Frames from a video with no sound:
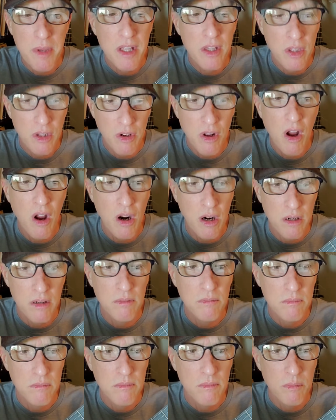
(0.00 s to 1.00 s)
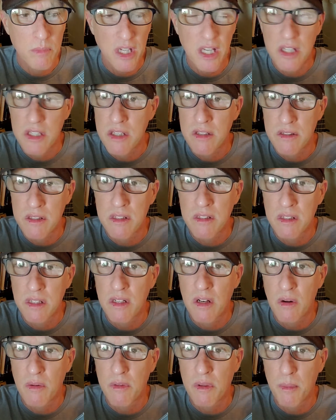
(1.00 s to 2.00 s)
be a little hard because it's,
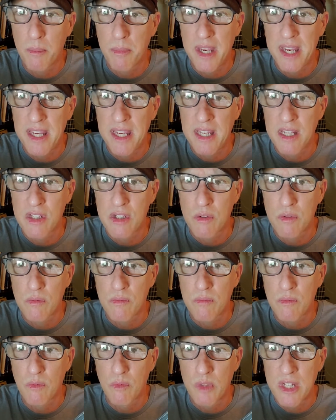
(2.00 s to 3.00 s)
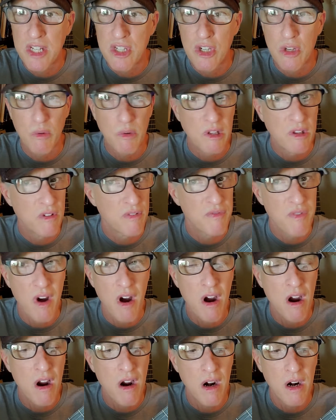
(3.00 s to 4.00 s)
you know, the pinky is reaching real
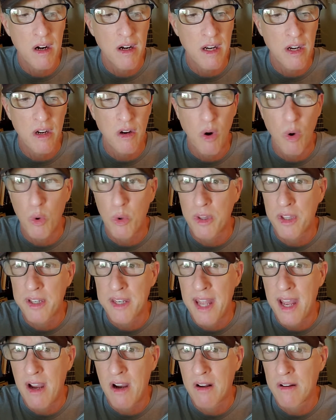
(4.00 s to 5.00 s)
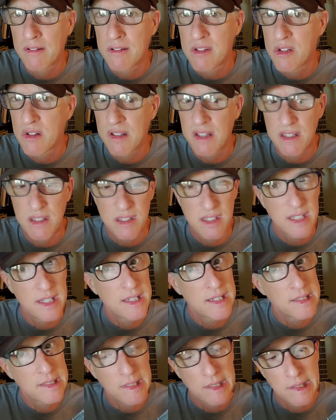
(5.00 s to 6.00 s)
far and holding down string
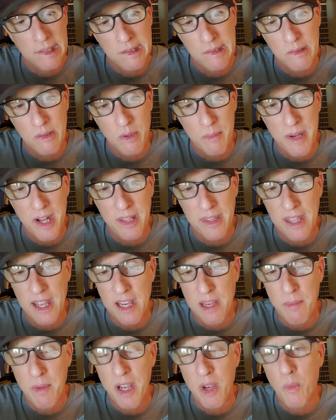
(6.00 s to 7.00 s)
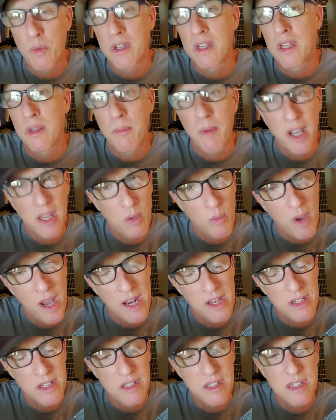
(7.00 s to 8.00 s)
six. I don't know about that. You might you might
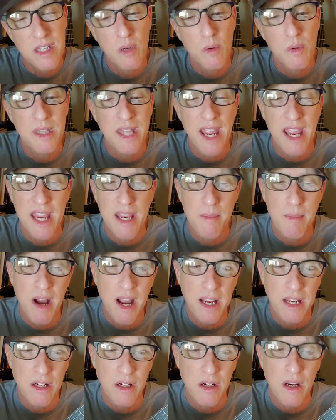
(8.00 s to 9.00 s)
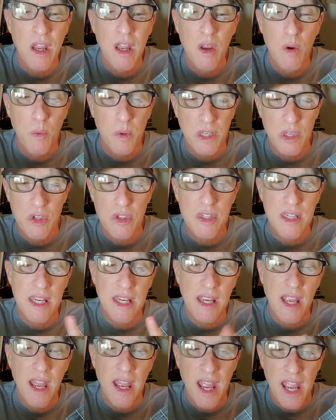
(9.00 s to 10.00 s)
want to just stick with the A minor when you
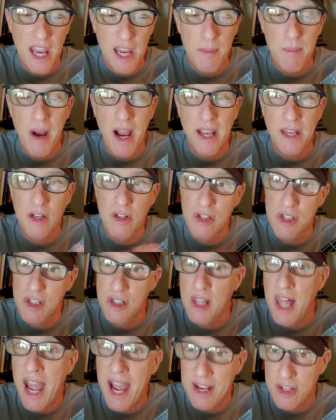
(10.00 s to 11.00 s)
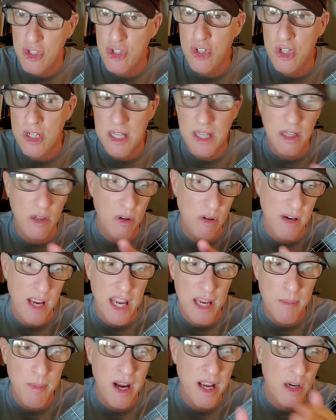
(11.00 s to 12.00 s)
see A minor slash G or
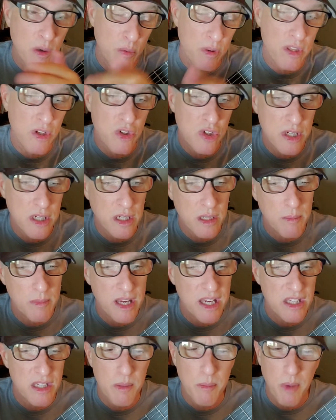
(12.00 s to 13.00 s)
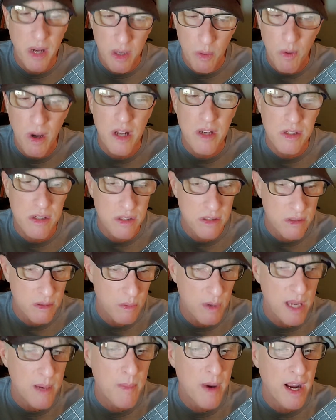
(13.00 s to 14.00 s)
A minor with a G in the bass. You might want to just
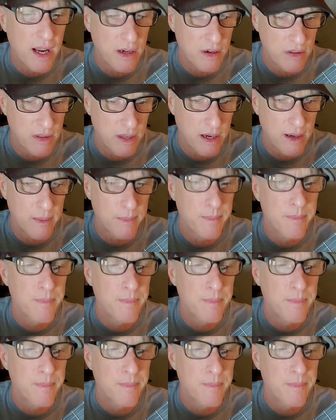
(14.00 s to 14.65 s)
do A minor there.